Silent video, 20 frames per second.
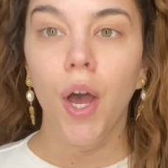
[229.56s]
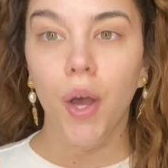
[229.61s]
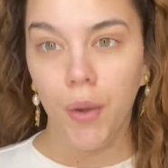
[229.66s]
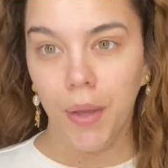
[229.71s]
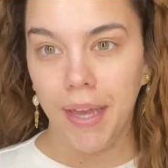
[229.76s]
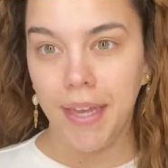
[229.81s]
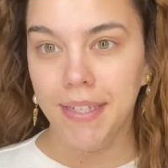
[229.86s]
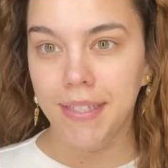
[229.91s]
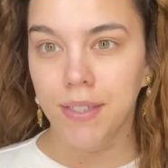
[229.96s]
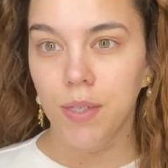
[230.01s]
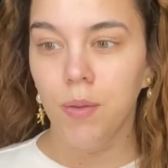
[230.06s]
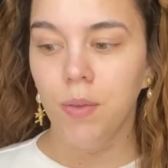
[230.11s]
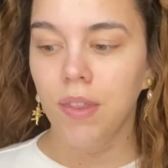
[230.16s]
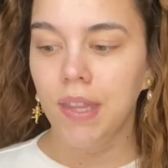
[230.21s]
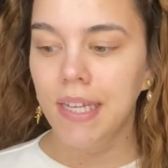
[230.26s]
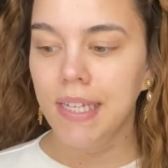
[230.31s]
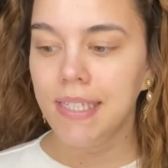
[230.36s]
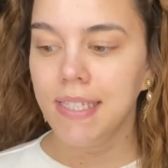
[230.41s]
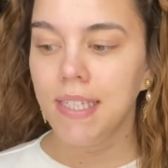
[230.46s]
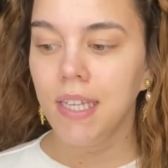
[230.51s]
Okay, so
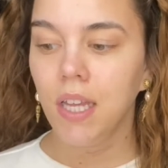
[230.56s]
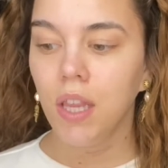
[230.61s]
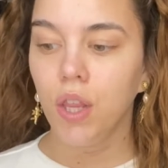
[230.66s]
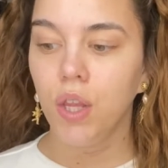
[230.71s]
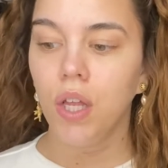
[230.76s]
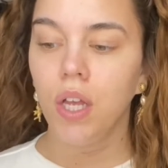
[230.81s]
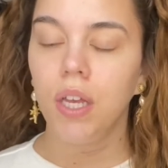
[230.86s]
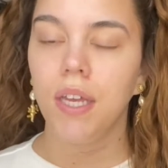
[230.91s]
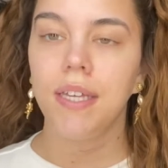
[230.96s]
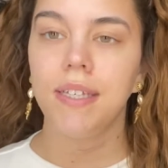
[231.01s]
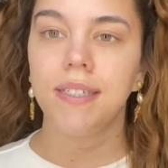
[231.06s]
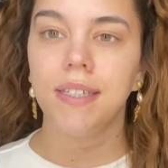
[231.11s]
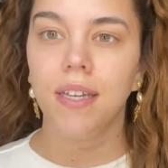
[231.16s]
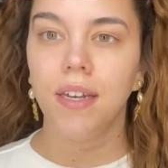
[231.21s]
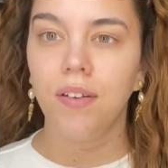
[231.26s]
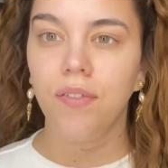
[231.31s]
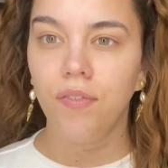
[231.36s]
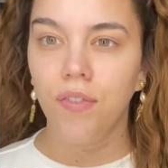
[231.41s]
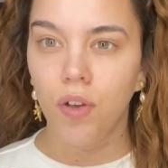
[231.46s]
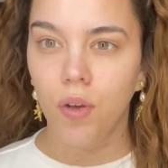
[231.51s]
this look is
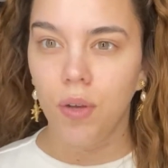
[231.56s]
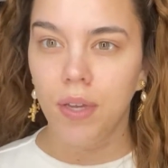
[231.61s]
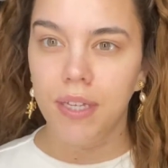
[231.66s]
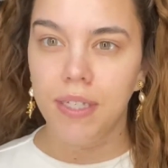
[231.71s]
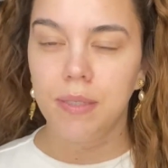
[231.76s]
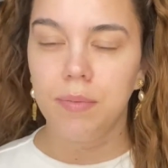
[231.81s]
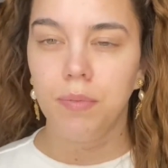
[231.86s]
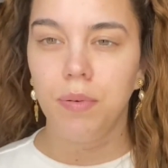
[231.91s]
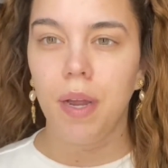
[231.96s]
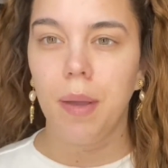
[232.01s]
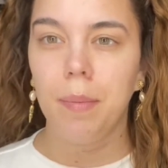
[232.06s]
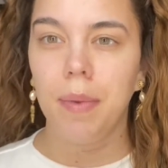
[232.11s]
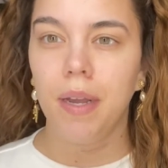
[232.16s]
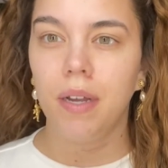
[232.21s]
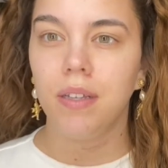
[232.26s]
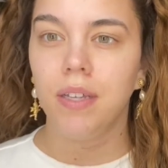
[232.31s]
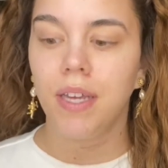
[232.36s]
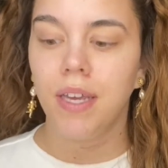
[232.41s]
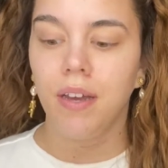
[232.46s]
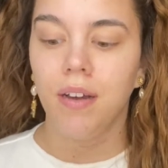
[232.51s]
gonna focus
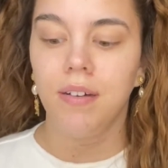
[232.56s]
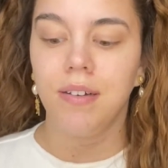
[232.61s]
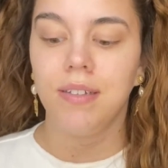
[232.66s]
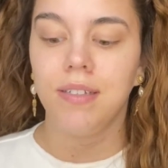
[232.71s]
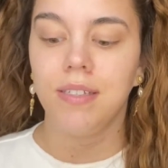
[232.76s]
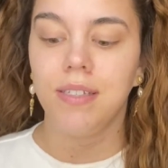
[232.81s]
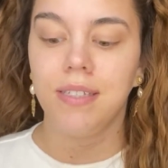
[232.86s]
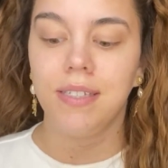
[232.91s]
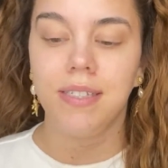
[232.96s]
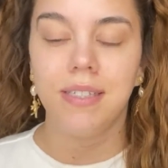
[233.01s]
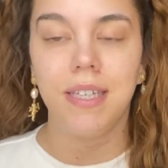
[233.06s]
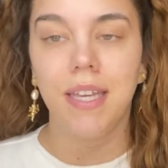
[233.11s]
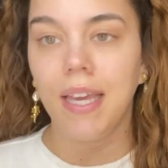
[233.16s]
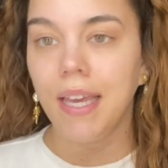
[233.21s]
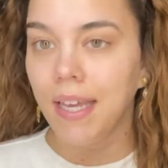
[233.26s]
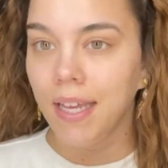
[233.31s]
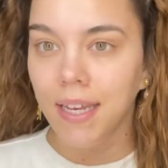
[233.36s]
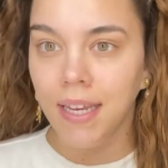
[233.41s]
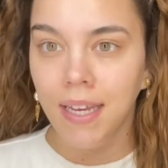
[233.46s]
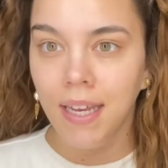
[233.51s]
primarily on
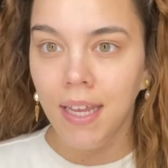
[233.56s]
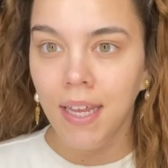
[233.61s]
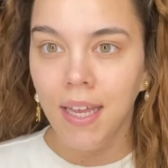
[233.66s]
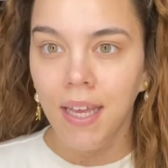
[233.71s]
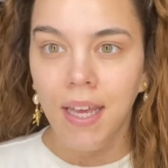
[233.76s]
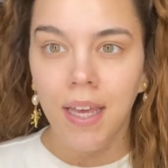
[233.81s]
skin